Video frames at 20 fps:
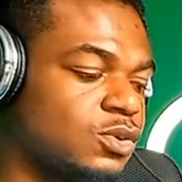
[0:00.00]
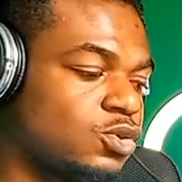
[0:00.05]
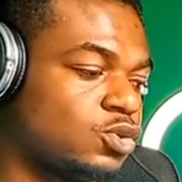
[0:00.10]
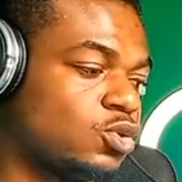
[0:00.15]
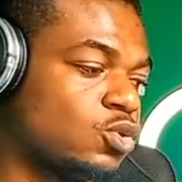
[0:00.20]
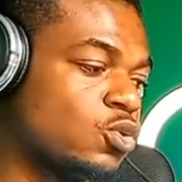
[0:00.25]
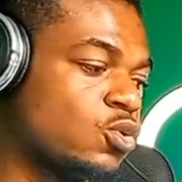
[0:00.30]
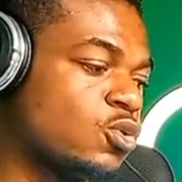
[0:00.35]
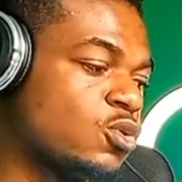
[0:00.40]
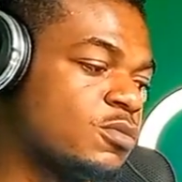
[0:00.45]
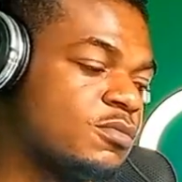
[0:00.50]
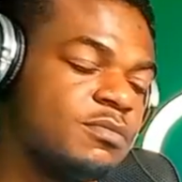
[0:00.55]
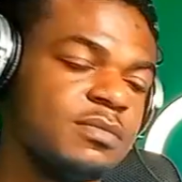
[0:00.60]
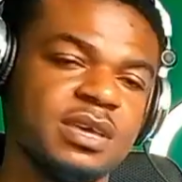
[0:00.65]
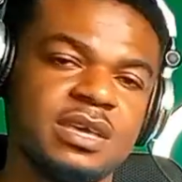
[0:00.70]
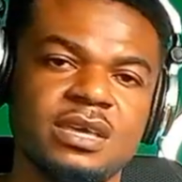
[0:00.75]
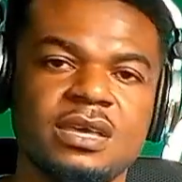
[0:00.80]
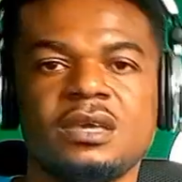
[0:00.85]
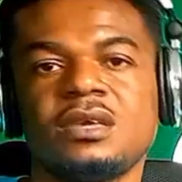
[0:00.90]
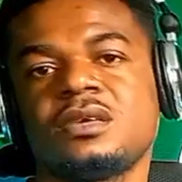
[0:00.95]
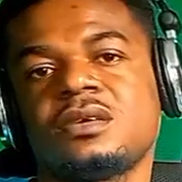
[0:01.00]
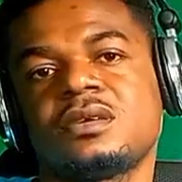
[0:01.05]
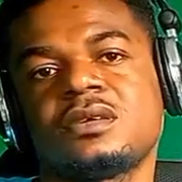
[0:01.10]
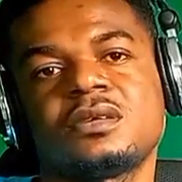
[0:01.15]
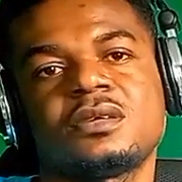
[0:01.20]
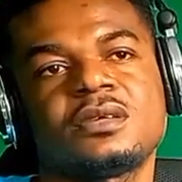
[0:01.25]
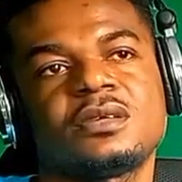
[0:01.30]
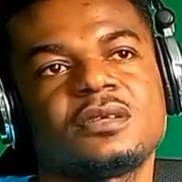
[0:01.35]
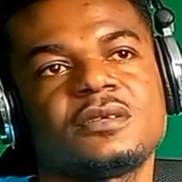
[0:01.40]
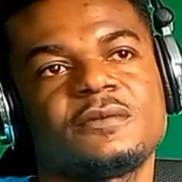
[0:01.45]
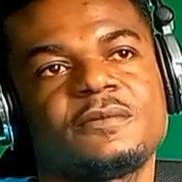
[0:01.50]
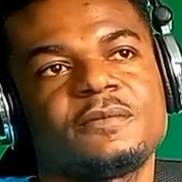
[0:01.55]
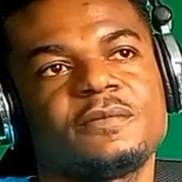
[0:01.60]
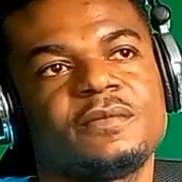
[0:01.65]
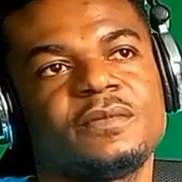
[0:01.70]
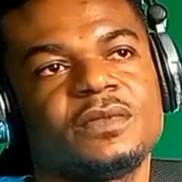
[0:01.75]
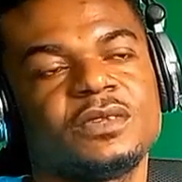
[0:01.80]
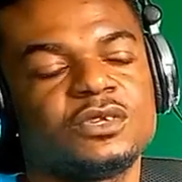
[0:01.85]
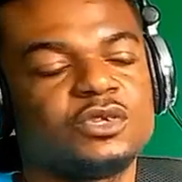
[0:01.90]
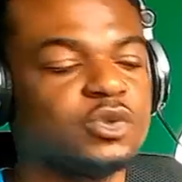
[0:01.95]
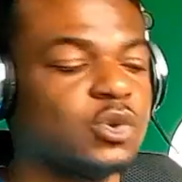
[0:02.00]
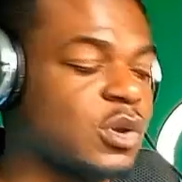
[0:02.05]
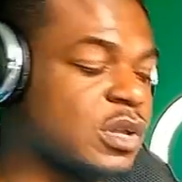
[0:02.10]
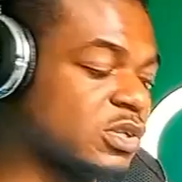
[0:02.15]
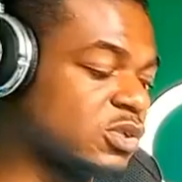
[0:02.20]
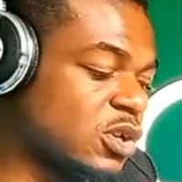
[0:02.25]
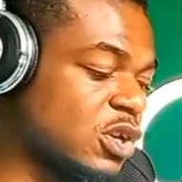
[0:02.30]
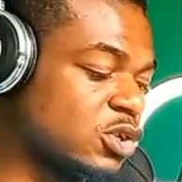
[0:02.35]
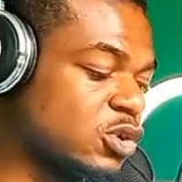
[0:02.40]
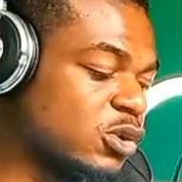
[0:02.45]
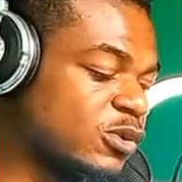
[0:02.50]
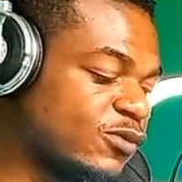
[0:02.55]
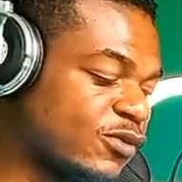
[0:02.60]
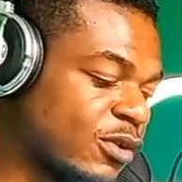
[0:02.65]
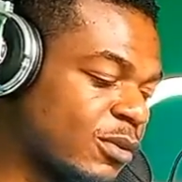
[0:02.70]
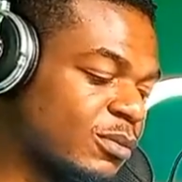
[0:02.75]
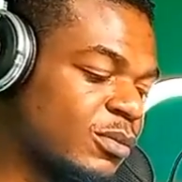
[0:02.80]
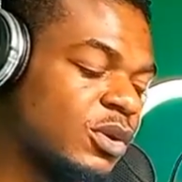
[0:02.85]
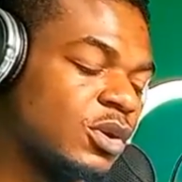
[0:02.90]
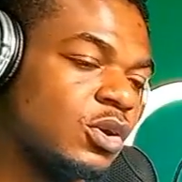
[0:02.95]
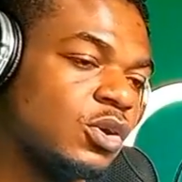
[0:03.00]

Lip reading: do mi. So it goes from